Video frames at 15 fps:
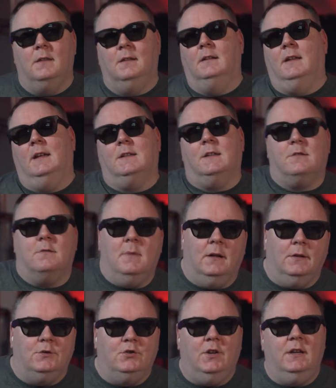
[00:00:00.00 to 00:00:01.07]
the latest from
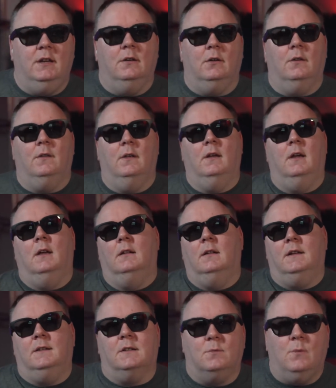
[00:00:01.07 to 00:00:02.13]
LG or the
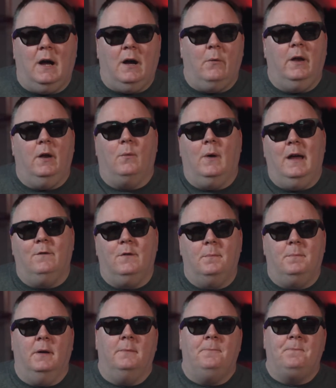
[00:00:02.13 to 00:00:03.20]
latest Huawei or whatever,
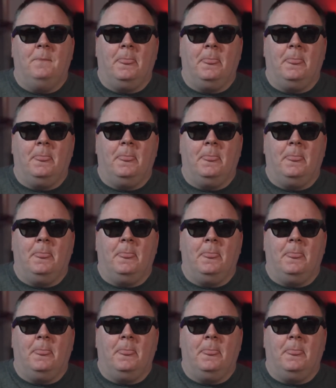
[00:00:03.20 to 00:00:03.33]
but